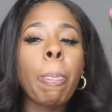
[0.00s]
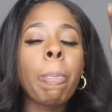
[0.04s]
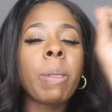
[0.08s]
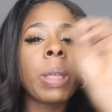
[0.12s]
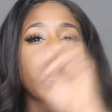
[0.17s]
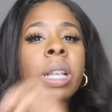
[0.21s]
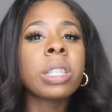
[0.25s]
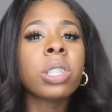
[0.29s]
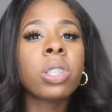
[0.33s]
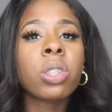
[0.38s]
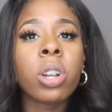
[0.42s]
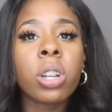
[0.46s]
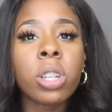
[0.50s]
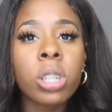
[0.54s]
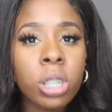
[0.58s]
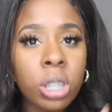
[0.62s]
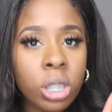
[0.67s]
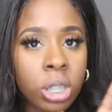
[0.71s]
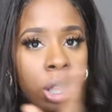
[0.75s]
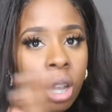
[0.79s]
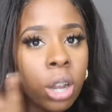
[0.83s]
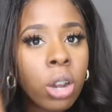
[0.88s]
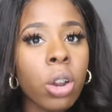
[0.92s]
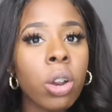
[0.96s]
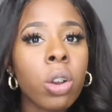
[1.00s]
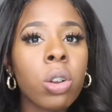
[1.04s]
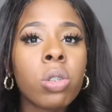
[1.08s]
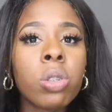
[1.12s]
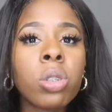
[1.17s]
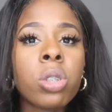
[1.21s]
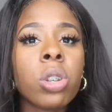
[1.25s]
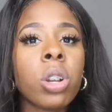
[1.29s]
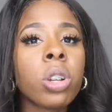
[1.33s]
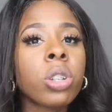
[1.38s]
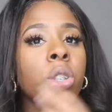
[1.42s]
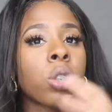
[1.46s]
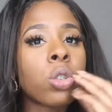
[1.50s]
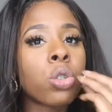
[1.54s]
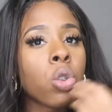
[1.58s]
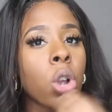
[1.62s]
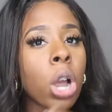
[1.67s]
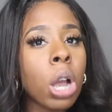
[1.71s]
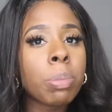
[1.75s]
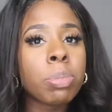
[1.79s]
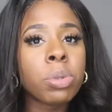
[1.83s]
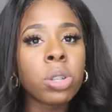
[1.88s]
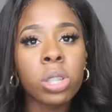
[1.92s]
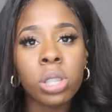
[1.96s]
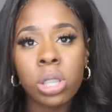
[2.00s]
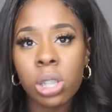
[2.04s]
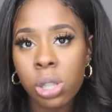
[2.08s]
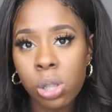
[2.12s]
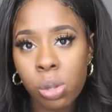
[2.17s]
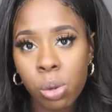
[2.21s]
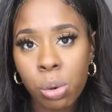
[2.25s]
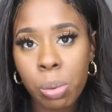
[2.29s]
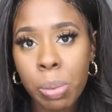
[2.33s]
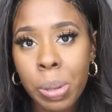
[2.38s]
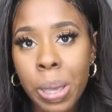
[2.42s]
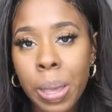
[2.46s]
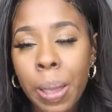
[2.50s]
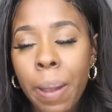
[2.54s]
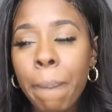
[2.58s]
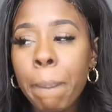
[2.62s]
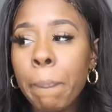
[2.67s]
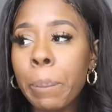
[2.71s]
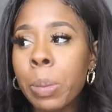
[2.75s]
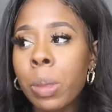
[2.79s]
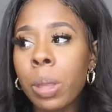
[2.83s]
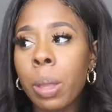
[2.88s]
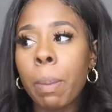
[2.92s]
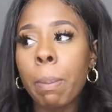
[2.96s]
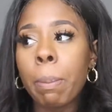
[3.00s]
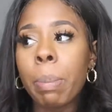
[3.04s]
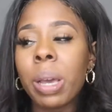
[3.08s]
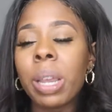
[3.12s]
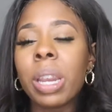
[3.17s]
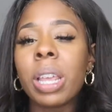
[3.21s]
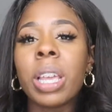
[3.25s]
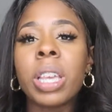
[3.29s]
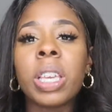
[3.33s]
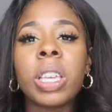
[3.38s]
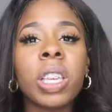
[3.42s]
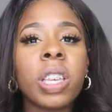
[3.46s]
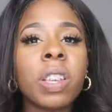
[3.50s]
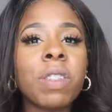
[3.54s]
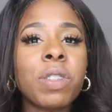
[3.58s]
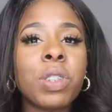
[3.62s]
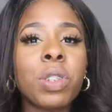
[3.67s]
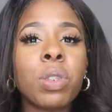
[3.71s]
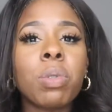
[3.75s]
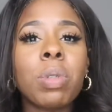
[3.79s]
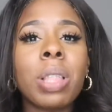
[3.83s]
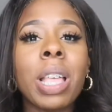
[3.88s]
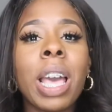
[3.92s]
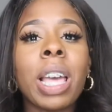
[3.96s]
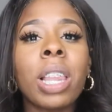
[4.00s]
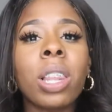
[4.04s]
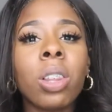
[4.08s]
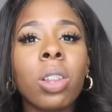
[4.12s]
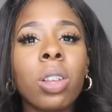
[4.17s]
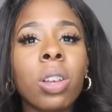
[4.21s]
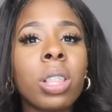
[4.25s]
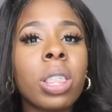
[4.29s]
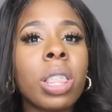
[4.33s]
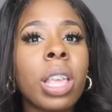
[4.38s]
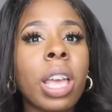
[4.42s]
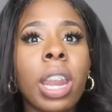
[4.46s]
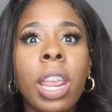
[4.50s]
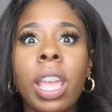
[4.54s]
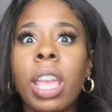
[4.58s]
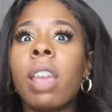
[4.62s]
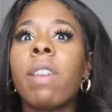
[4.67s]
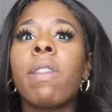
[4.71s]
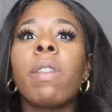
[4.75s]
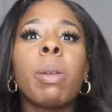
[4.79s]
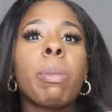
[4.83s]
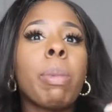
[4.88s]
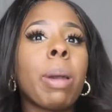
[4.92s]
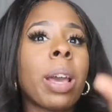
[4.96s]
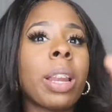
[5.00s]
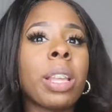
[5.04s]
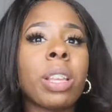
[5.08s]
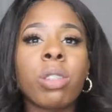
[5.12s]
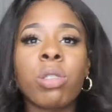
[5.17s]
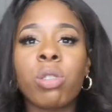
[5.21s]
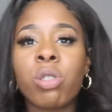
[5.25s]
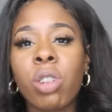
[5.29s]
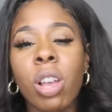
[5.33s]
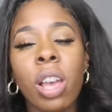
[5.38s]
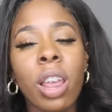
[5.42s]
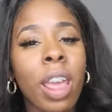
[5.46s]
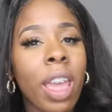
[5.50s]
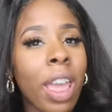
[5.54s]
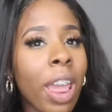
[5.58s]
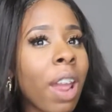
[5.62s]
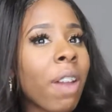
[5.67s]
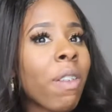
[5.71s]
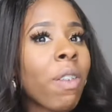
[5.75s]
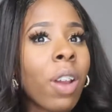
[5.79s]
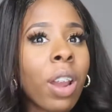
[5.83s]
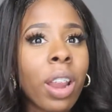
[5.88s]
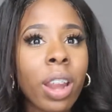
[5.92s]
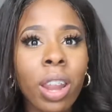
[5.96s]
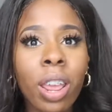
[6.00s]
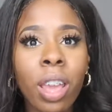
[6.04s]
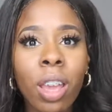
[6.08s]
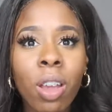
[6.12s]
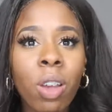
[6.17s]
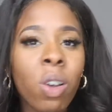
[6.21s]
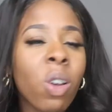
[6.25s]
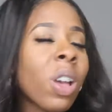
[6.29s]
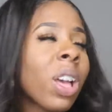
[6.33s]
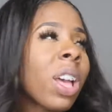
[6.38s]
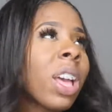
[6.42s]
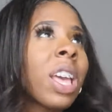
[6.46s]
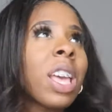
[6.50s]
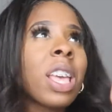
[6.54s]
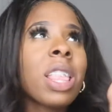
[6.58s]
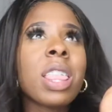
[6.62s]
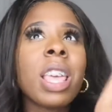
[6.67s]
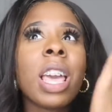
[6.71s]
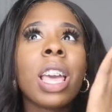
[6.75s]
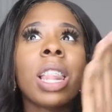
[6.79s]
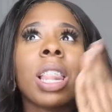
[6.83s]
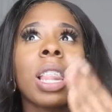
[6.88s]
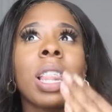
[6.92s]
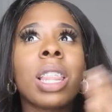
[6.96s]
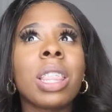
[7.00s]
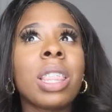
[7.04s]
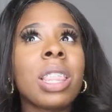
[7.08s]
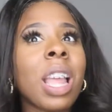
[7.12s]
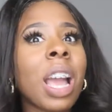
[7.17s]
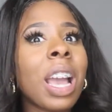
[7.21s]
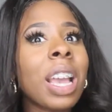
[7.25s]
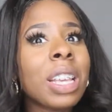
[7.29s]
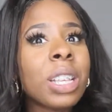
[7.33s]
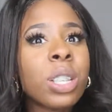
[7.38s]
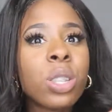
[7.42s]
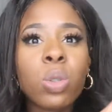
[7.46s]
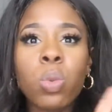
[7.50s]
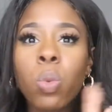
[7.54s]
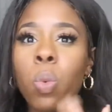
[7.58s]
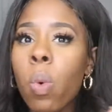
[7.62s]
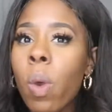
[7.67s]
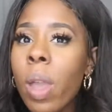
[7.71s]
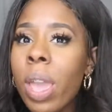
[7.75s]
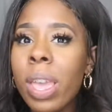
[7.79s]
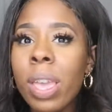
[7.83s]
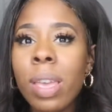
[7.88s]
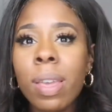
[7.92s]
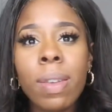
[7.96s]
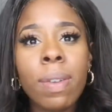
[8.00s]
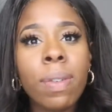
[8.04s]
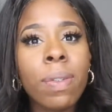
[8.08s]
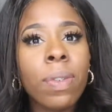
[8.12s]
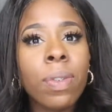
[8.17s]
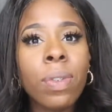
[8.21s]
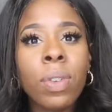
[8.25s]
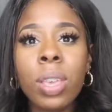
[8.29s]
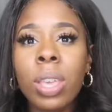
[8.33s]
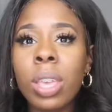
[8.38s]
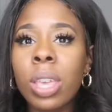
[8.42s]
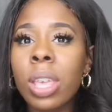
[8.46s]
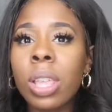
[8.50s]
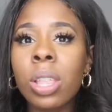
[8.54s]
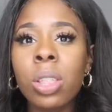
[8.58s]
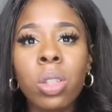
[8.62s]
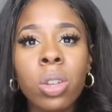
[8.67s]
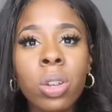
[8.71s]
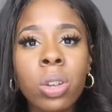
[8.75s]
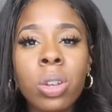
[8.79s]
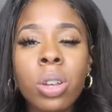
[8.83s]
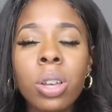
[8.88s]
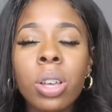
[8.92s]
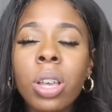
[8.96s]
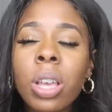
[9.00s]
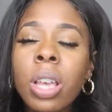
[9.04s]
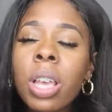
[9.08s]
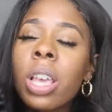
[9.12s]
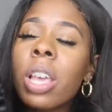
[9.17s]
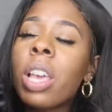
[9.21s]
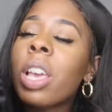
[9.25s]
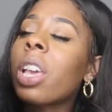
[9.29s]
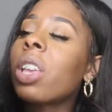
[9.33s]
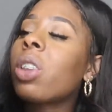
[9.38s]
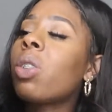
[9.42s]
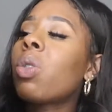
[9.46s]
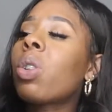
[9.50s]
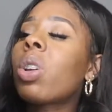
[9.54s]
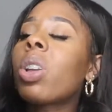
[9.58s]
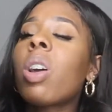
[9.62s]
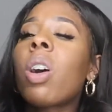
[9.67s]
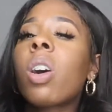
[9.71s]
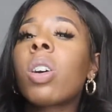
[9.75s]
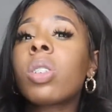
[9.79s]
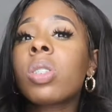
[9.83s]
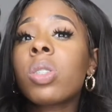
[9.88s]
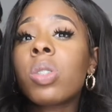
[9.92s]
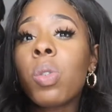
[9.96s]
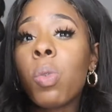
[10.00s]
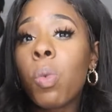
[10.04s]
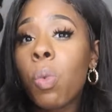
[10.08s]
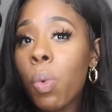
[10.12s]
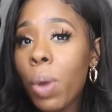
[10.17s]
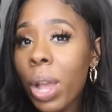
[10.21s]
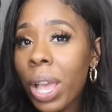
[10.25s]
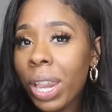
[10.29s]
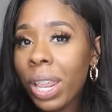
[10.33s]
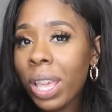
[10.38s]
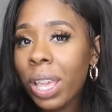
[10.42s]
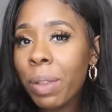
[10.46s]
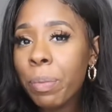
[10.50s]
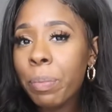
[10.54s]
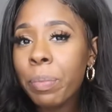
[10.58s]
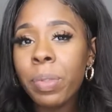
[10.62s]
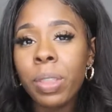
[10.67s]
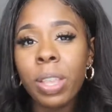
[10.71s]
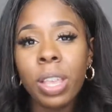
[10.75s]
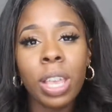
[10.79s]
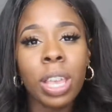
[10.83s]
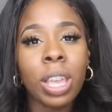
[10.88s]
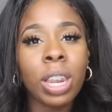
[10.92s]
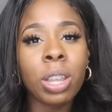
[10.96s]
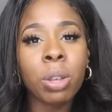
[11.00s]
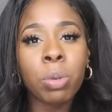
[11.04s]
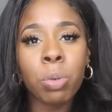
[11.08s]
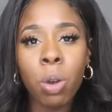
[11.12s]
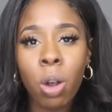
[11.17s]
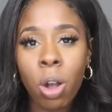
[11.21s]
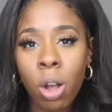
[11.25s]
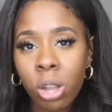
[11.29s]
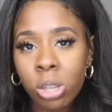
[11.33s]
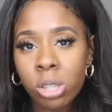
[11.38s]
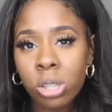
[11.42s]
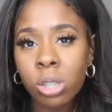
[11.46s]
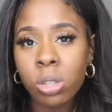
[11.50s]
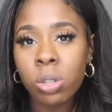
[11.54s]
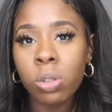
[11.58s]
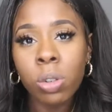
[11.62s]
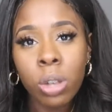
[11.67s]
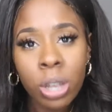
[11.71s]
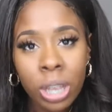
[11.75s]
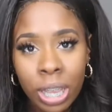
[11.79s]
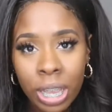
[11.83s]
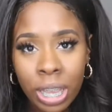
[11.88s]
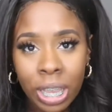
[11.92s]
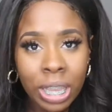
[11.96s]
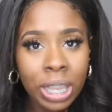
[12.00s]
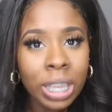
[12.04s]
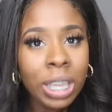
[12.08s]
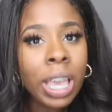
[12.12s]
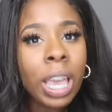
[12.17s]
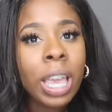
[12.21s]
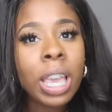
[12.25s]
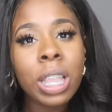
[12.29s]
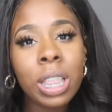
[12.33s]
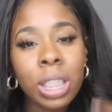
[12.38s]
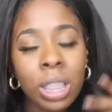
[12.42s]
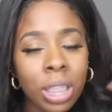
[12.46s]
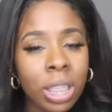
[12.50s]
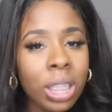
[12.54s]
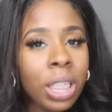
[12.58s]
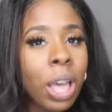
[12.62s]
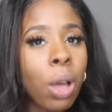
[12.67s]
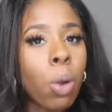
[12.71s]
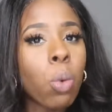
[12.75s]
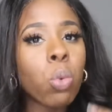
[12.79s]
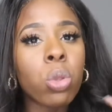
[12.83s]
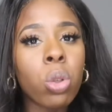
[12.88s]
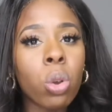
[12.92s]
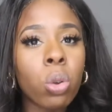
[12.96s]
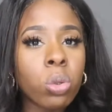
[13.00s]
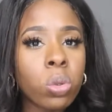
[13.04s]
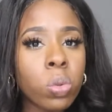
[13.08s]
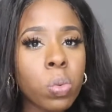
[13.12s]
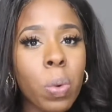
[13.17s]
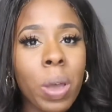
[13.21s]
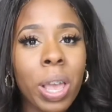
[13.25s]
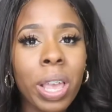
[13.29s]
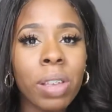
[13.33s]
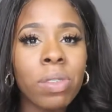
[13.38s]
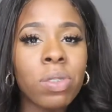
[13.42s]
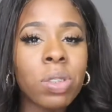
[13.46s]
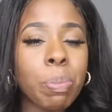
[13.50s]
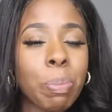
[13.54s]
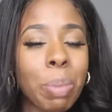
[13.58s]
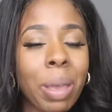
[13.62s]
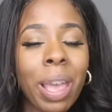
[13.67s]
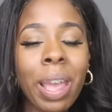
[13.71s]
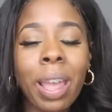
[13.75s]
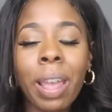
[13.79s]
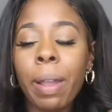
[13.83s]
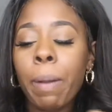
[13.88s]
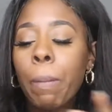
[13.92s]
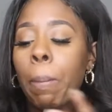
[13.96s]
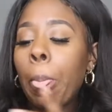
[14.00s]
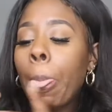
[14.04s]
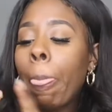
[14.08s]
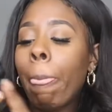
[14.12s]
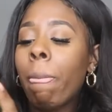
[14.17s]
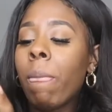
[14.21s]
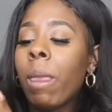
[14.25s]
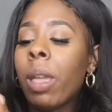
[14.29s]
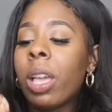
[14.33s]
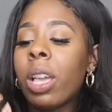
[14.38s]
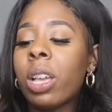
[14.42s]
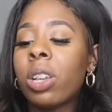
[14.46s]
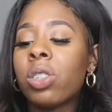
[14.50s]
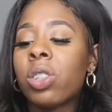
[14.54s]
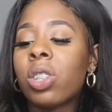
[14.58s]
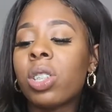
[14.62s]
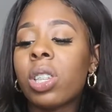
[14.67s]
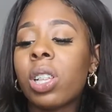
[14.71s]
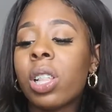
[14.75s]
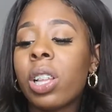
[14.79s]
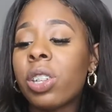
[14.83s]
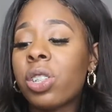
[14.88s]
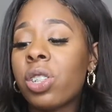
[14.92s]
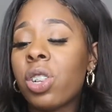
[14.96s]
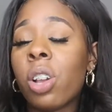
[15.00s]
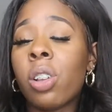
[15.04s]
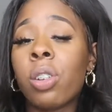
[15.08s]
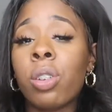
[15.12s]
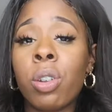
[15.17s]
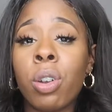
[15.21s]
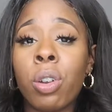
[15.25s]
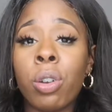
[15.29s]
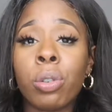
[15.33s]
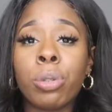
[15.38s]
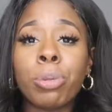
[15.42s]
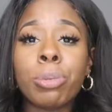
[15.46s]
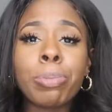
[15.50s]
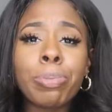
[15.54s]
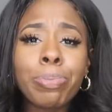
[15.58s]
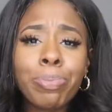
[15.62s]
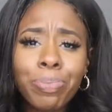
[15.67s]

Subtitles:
the curls start to drop just a little bit, but it gives you that look that everybody is trying to have right now, that nice wavy look. And you can also wet it, and it will also gain those waves back. And just to let y'all know,